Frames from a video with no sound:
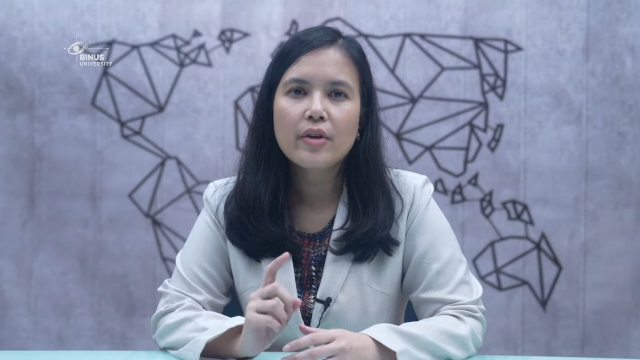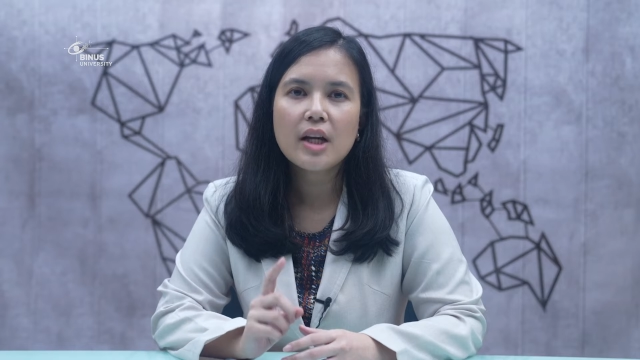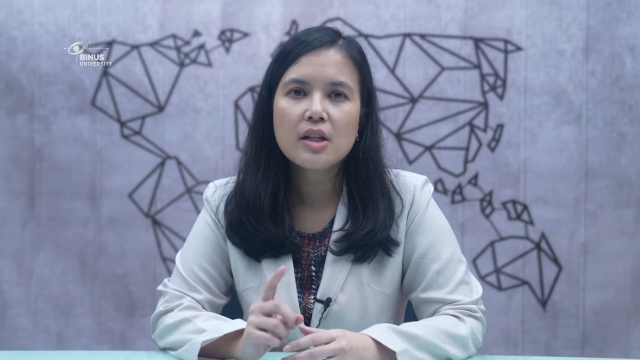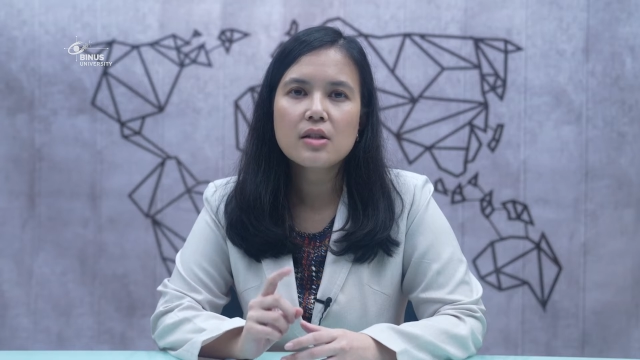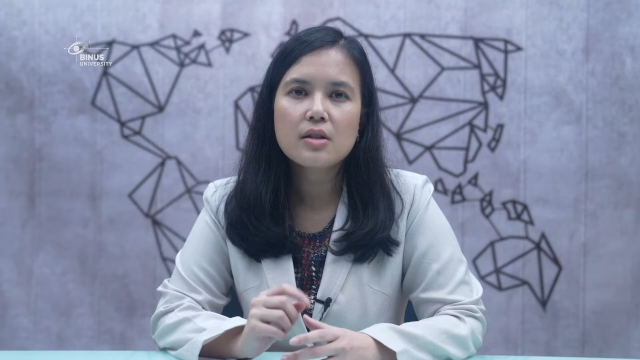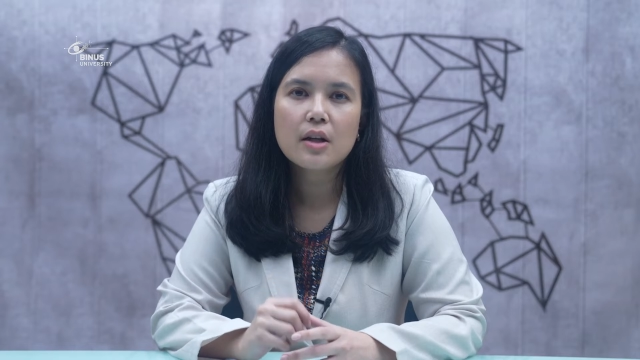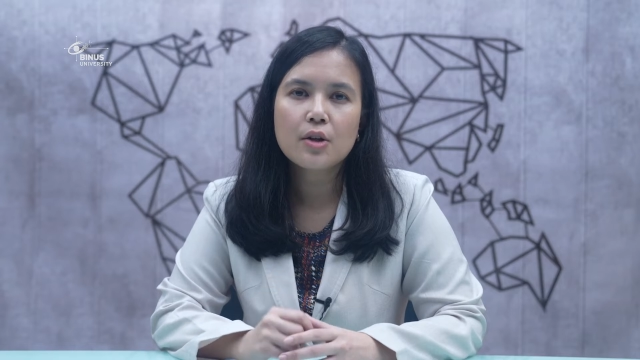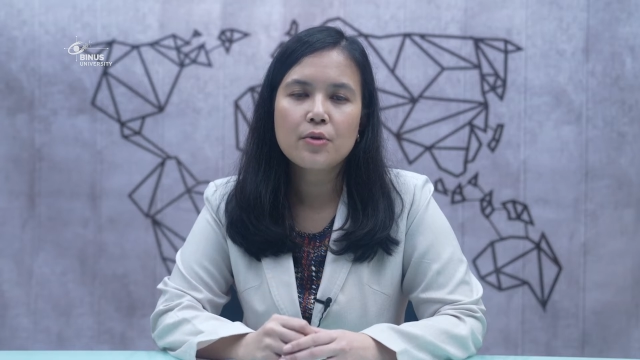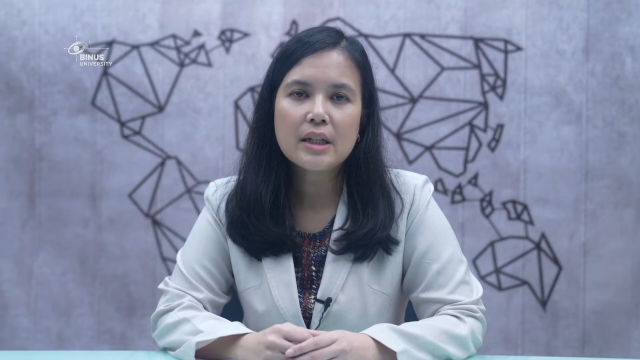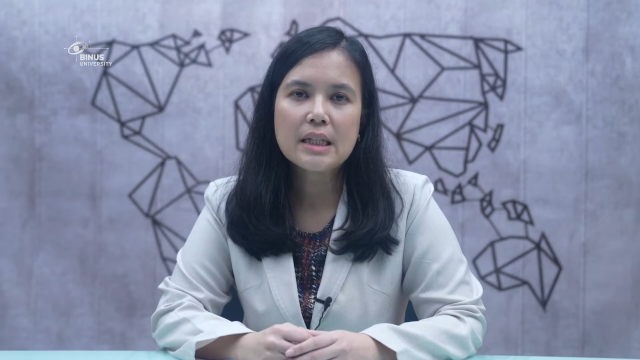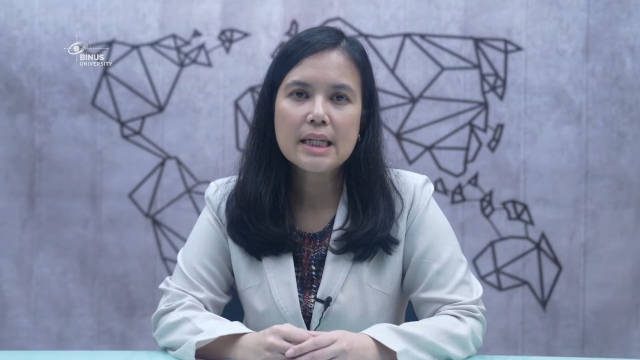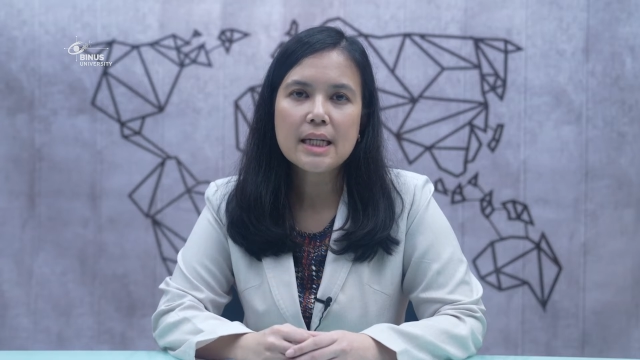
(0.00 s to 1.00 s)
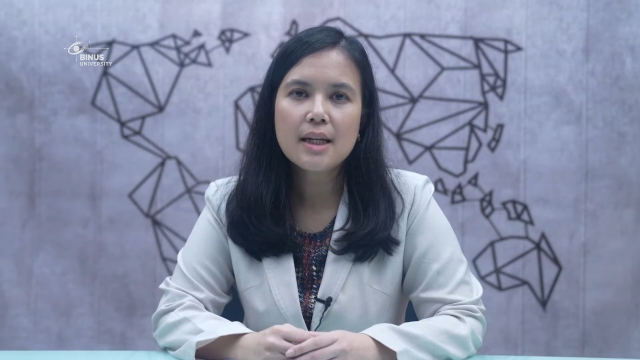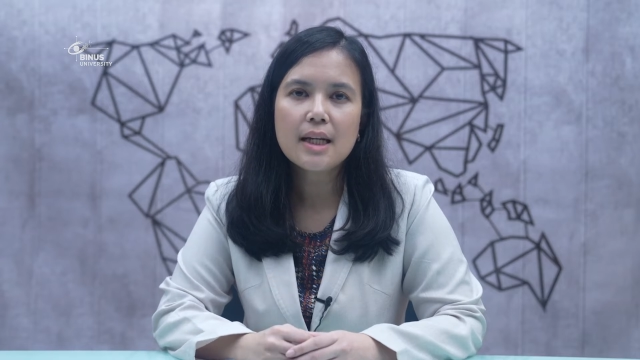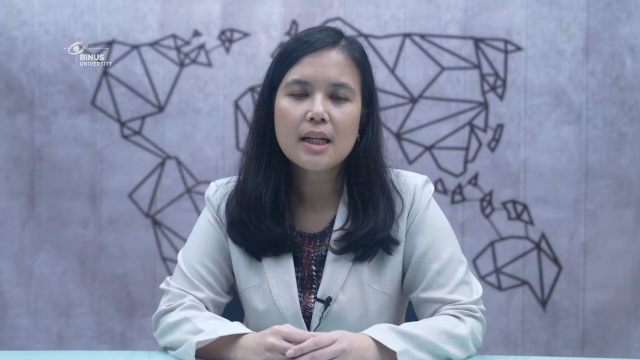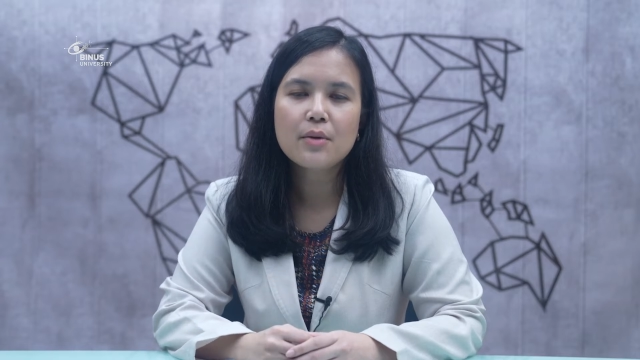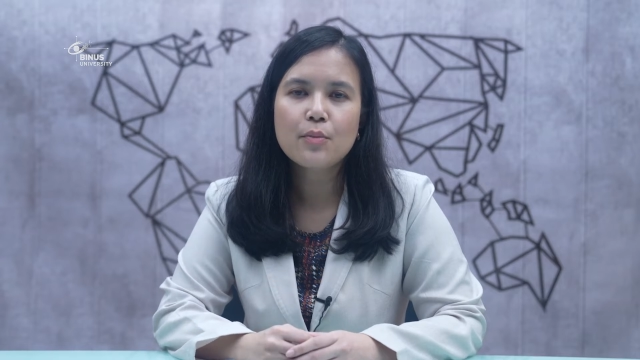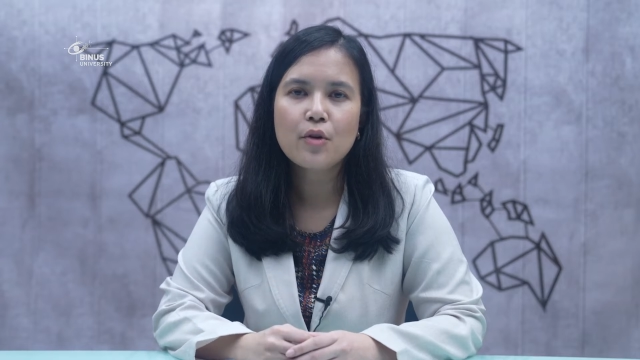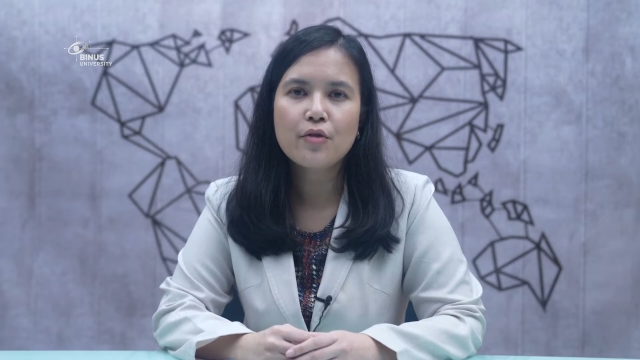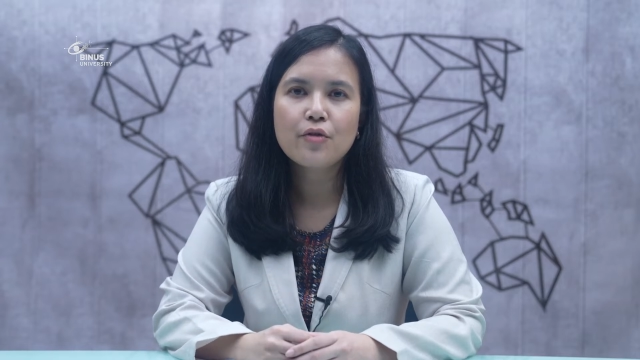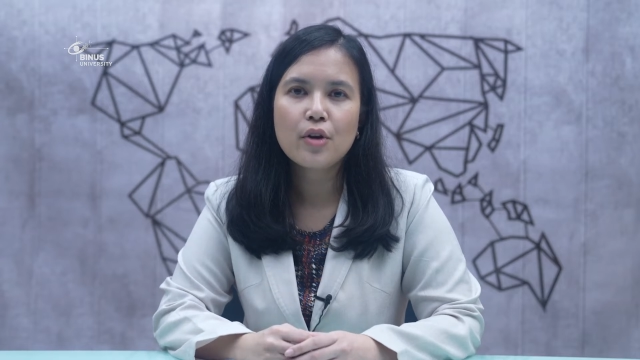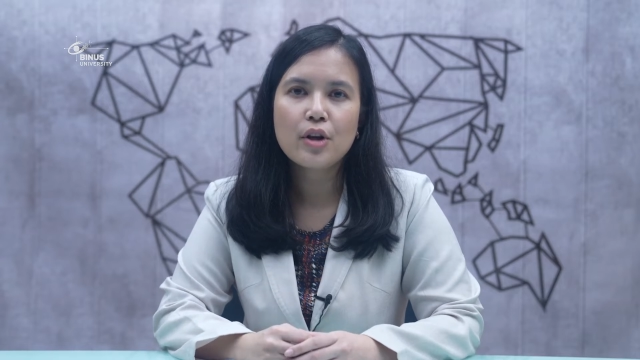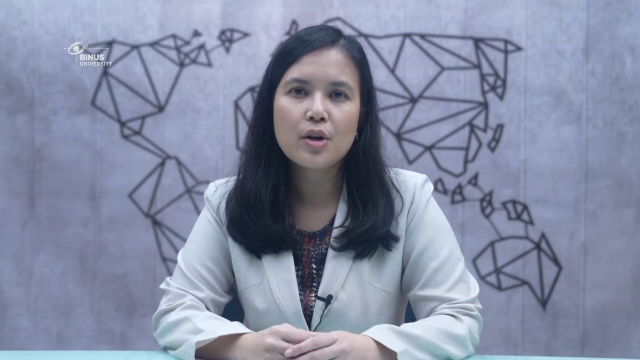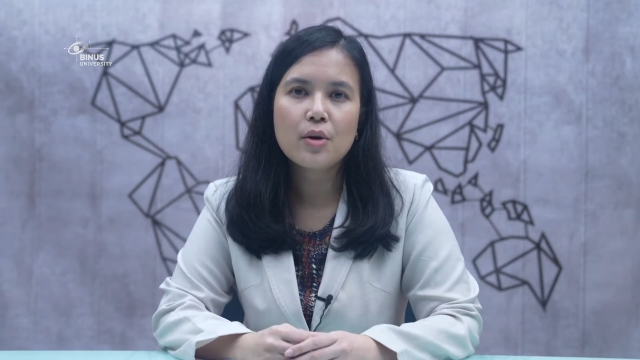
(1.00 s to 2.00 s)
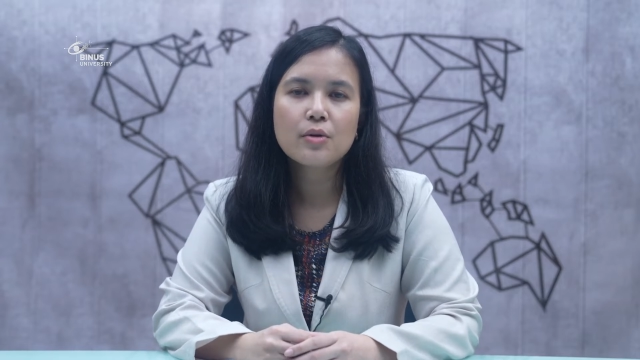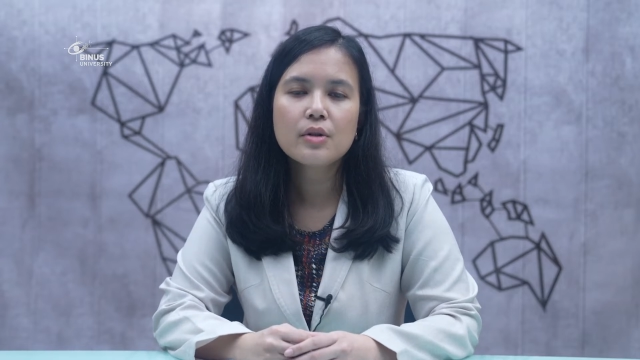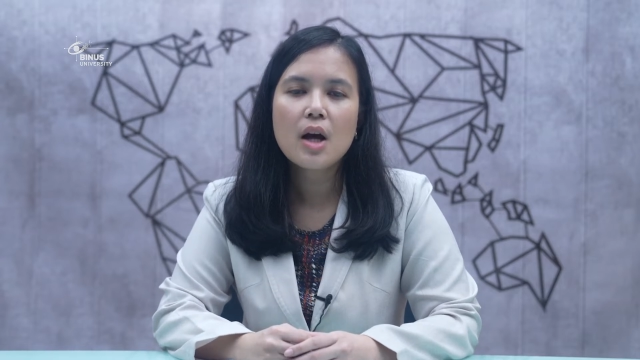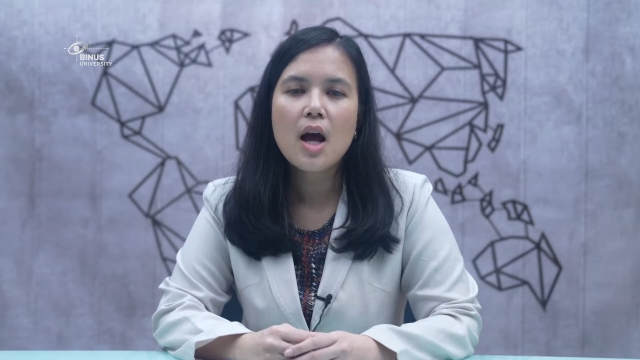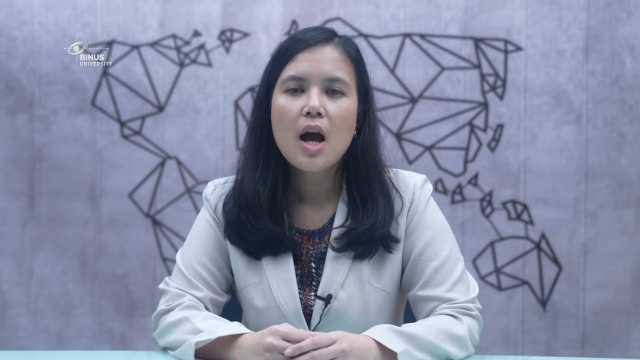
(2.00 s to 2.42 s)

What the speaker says: each security in the portfolio